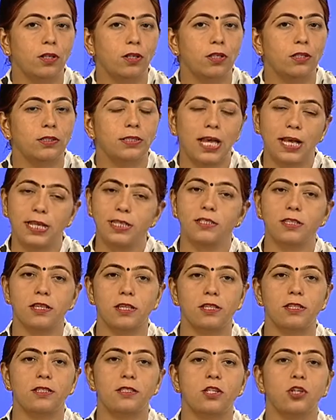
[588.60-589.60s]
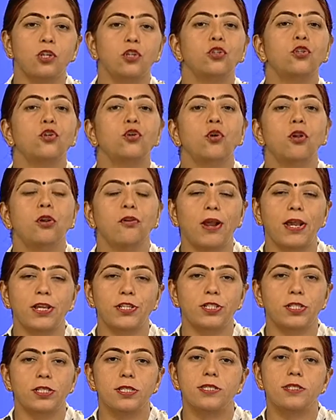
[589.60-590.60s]
That is the
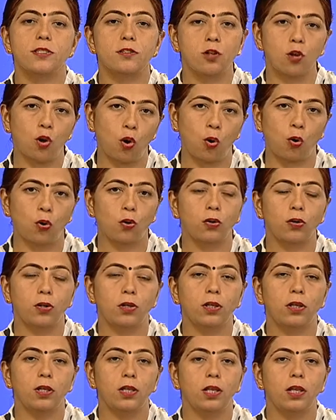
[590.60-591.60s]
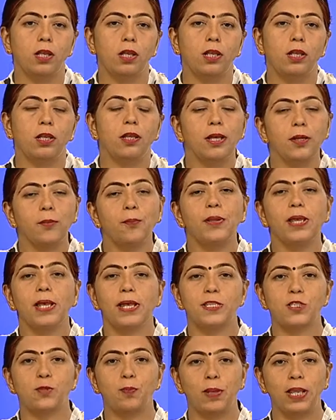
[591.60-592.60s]
Kohlrash's law. Let me
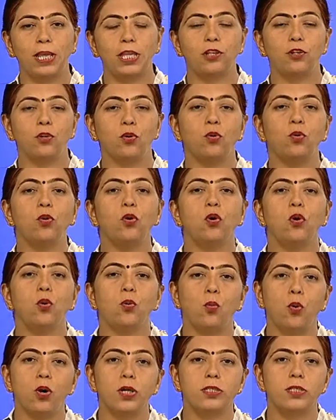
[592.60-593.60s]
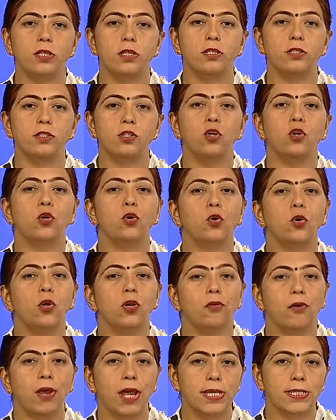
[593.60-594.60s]
explain you what is
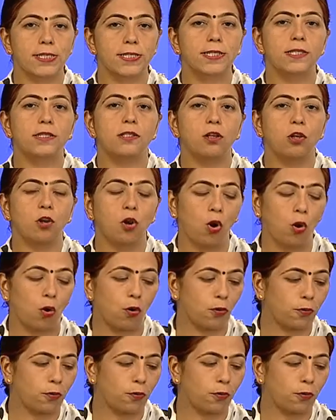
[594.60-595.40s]
Kohlrash's law.